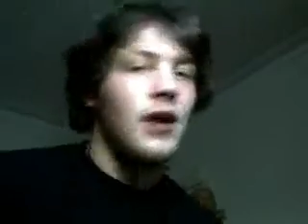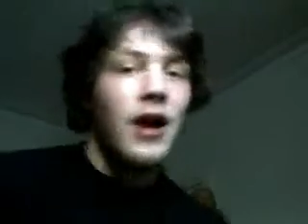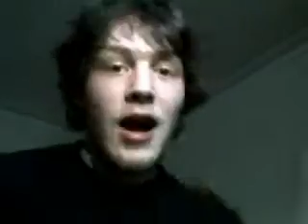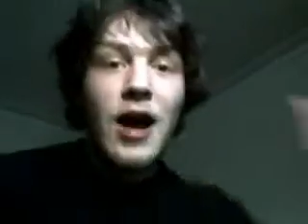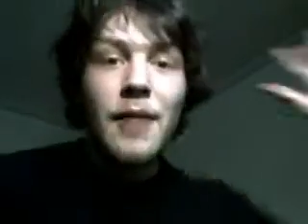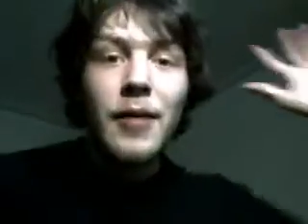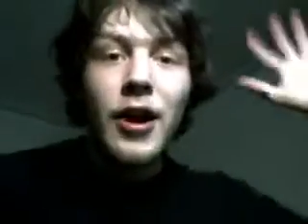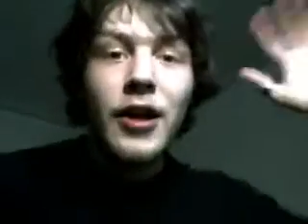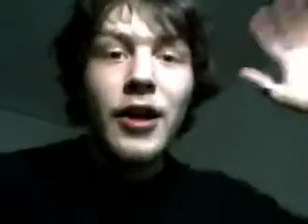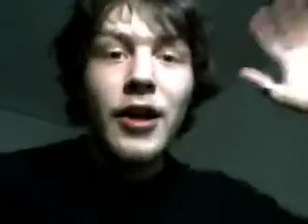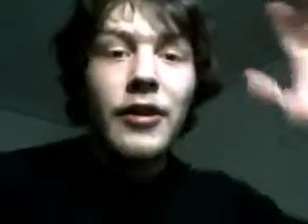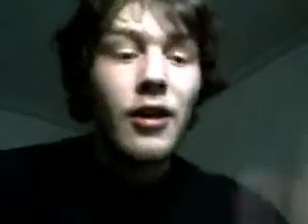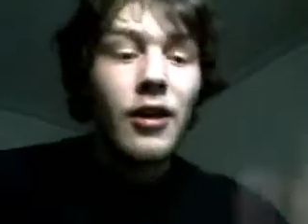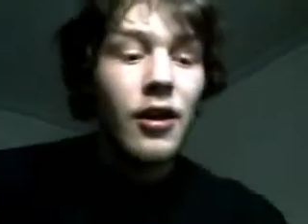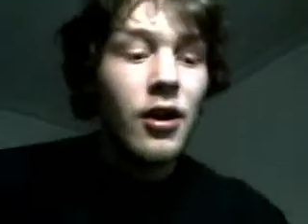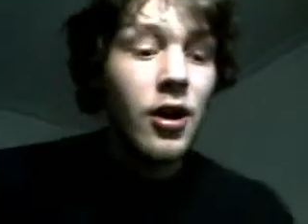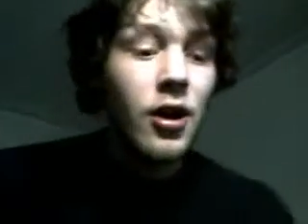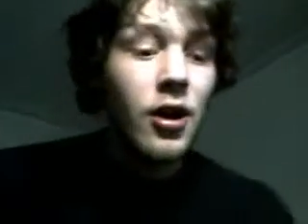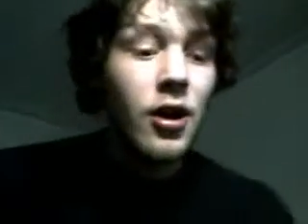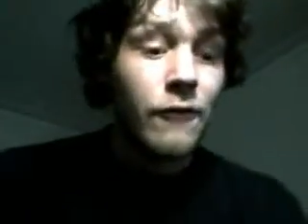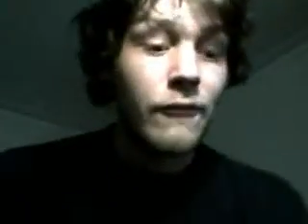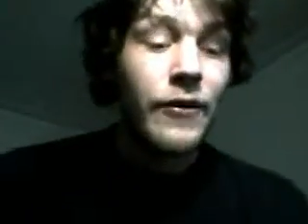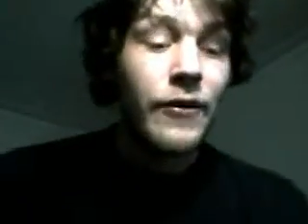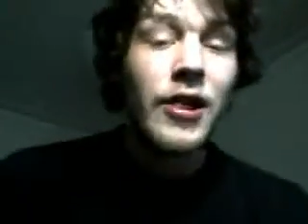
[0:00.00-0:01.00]
Hey man,
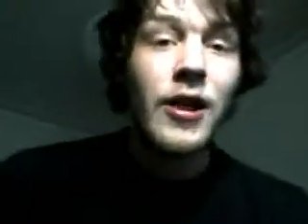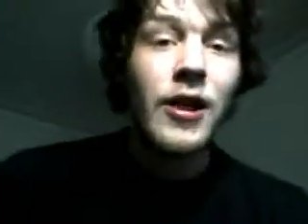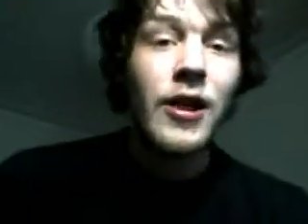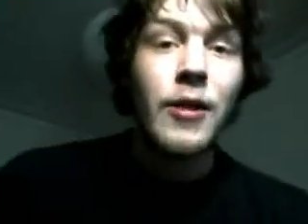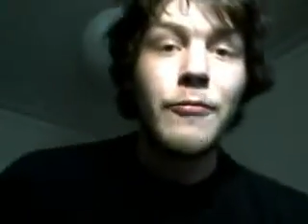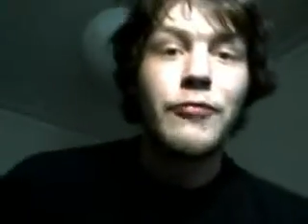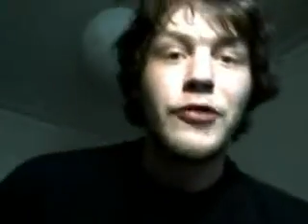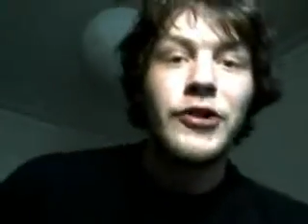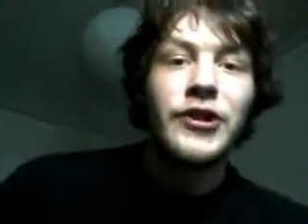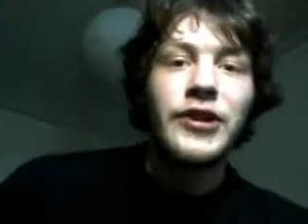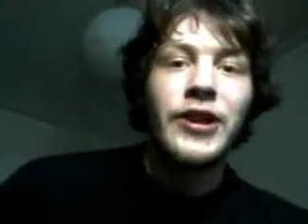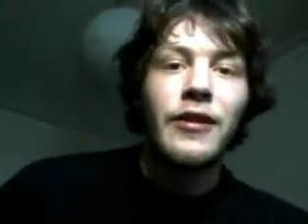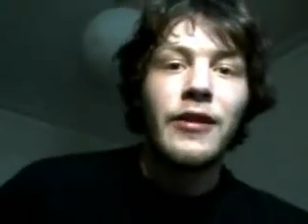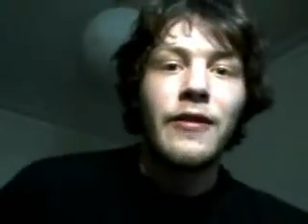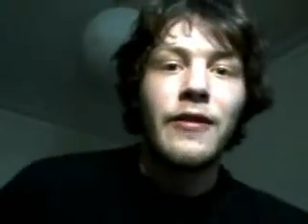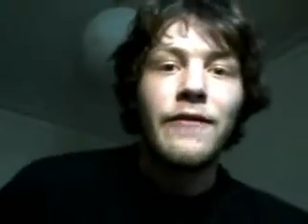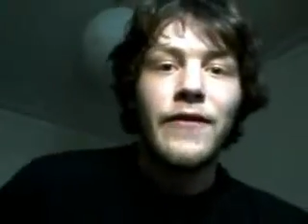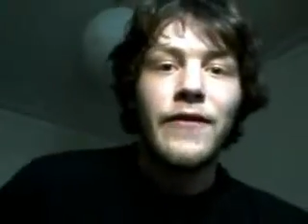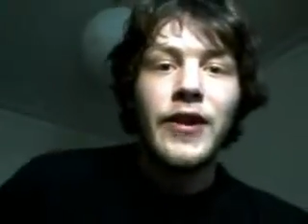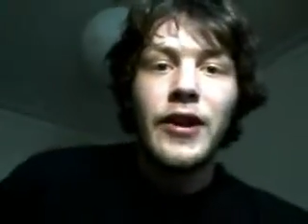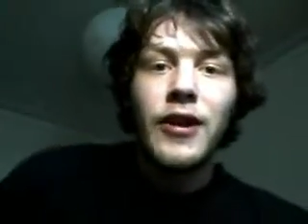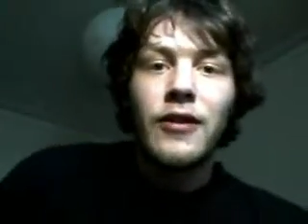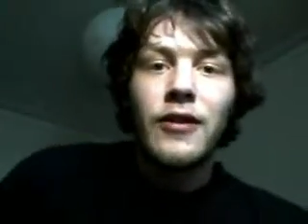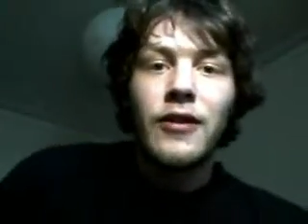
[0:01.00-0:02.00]
really appreciate the
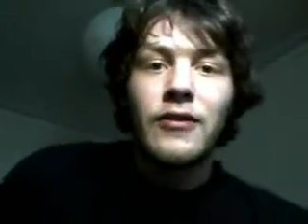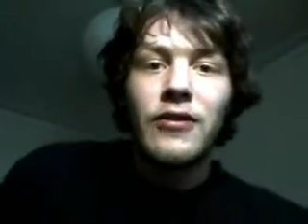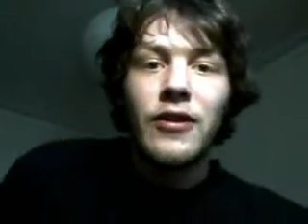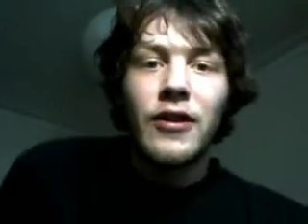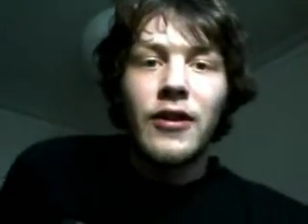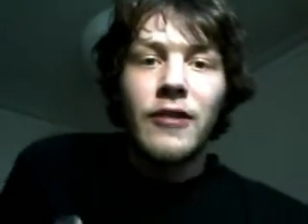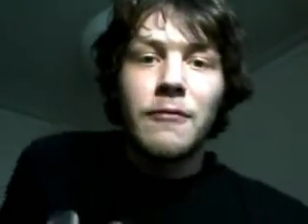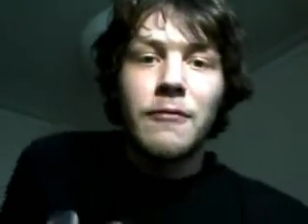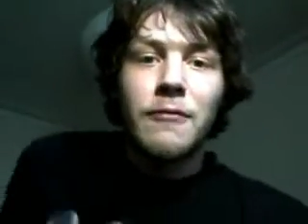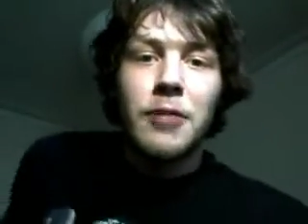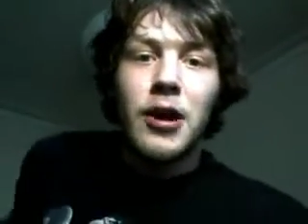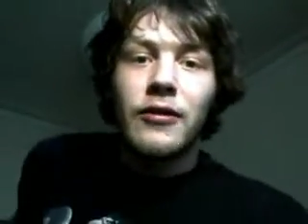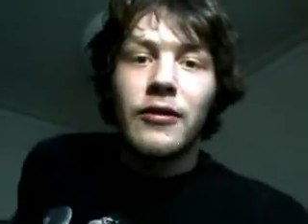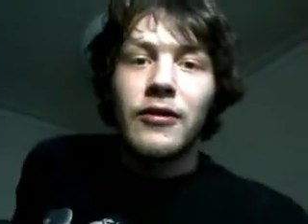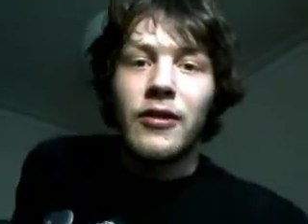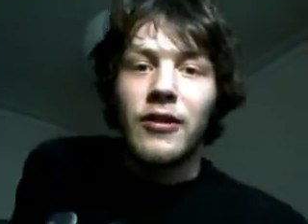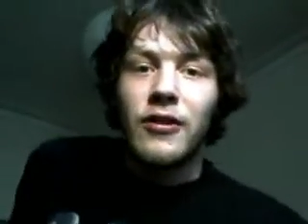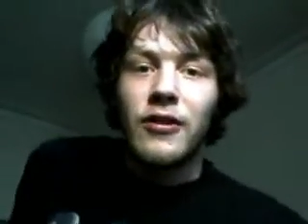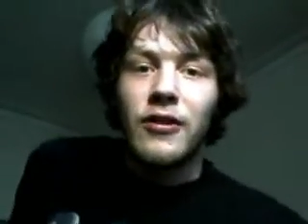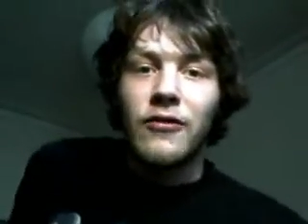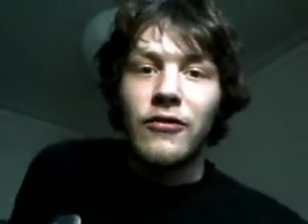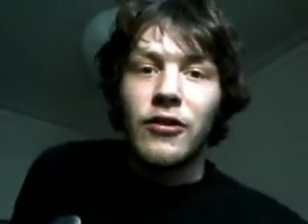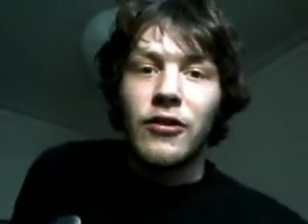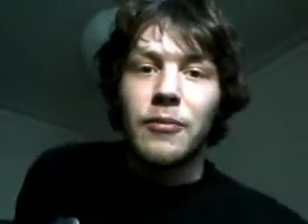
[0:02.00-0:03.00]
videos that you posted
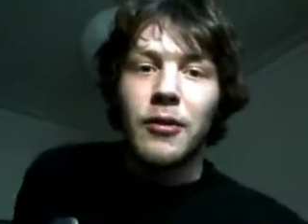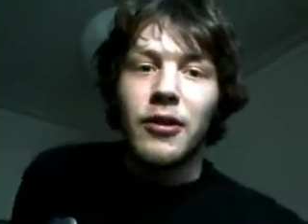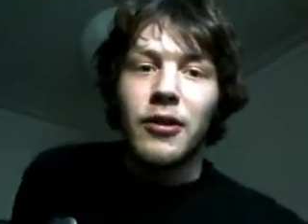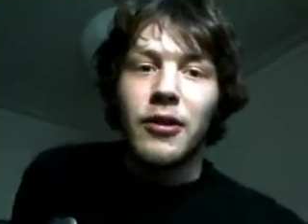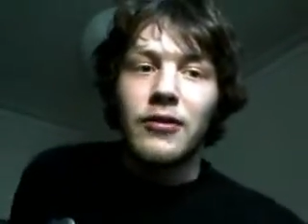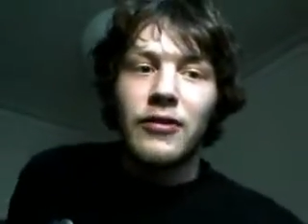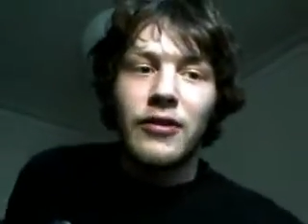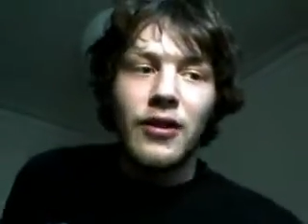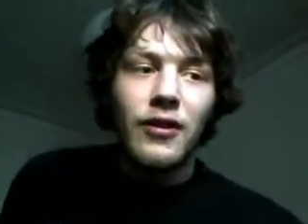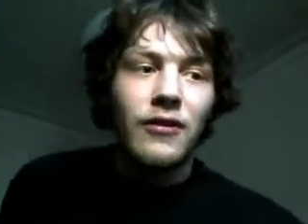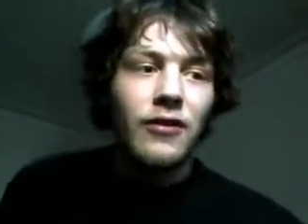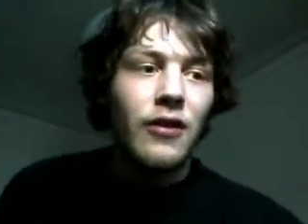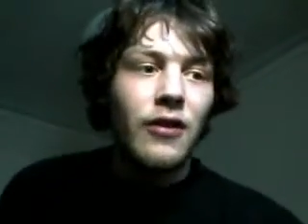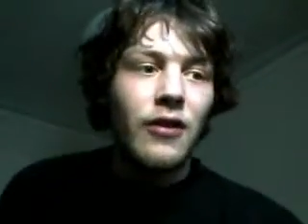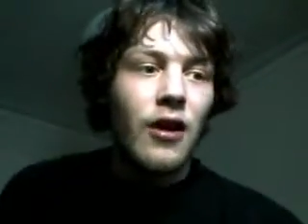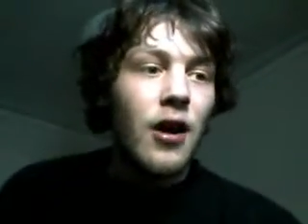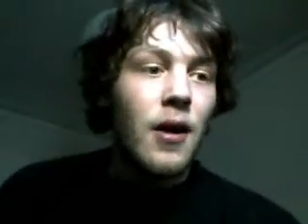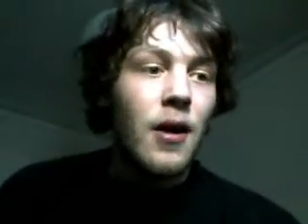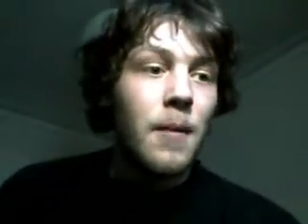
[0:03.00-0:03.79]
as responses.